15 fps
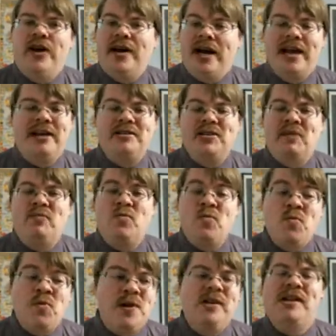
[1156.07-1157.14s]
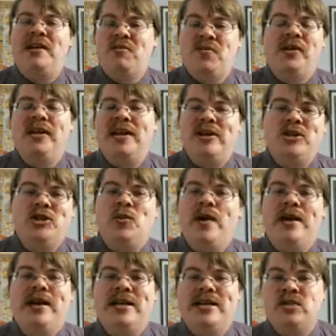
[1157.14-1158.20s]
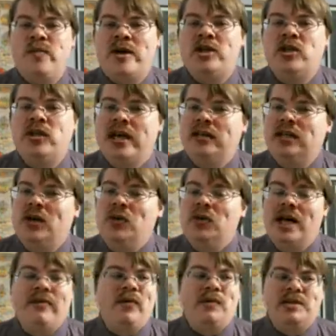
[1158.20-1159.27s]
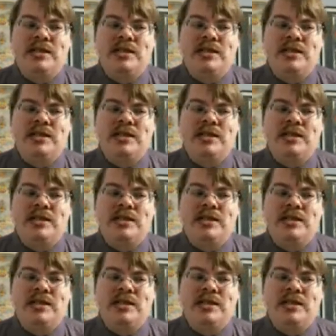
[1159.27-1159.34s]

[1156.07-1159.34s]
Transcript: I ended up really, really enjoying it, especially at low levels.